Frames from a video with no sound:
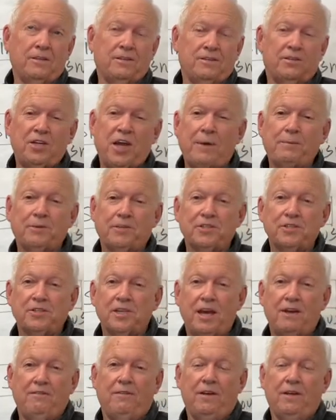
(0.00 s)
chapter
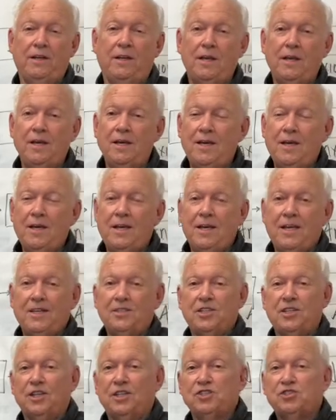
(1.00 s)
7 is
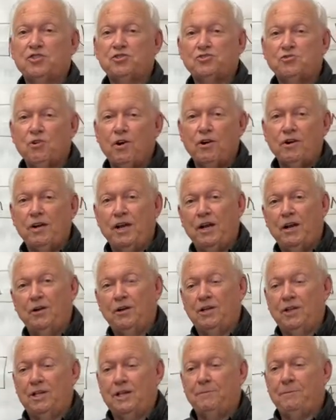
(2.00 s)
an
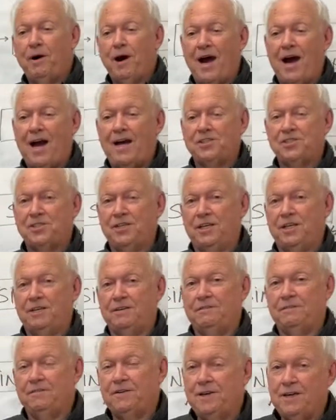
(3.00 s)
extraordinarily
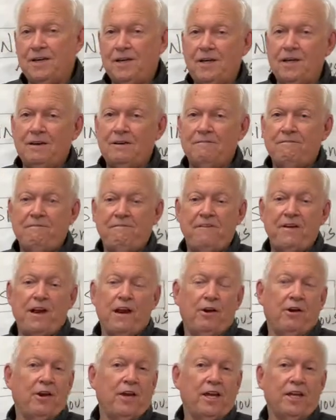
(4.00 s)
positive,
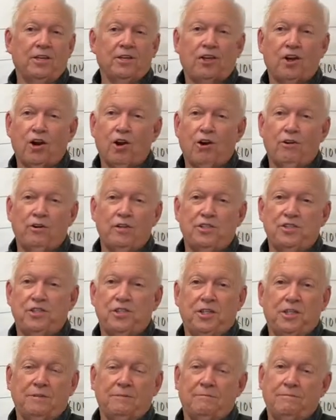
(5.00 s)
very
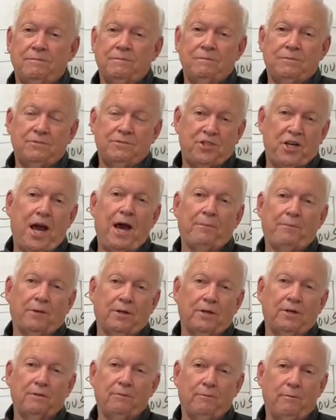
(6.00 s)
encouraging
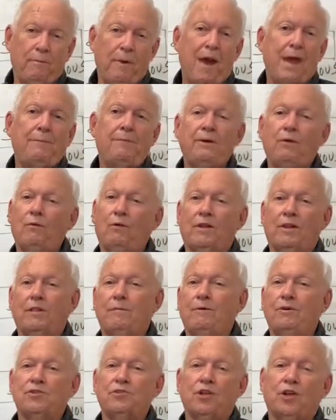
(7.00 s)
chapter. Maybe one of the
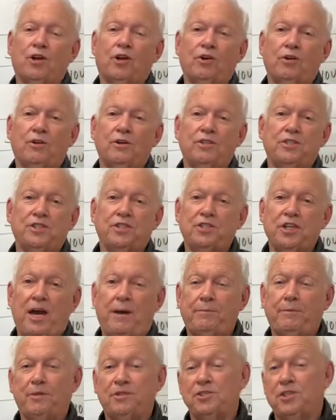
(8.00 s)
most encouraging
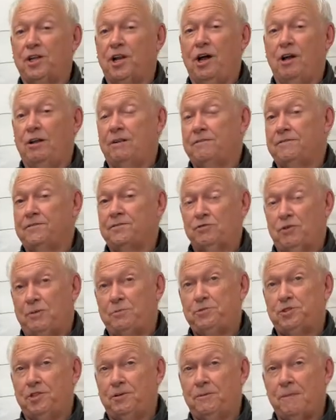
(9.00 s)
chapters in all of
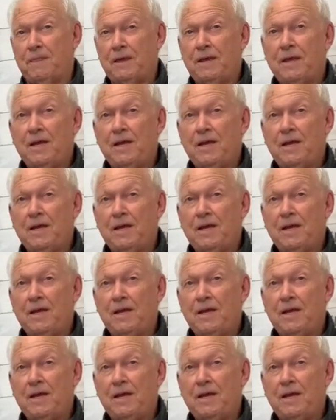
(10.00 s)
Scripture.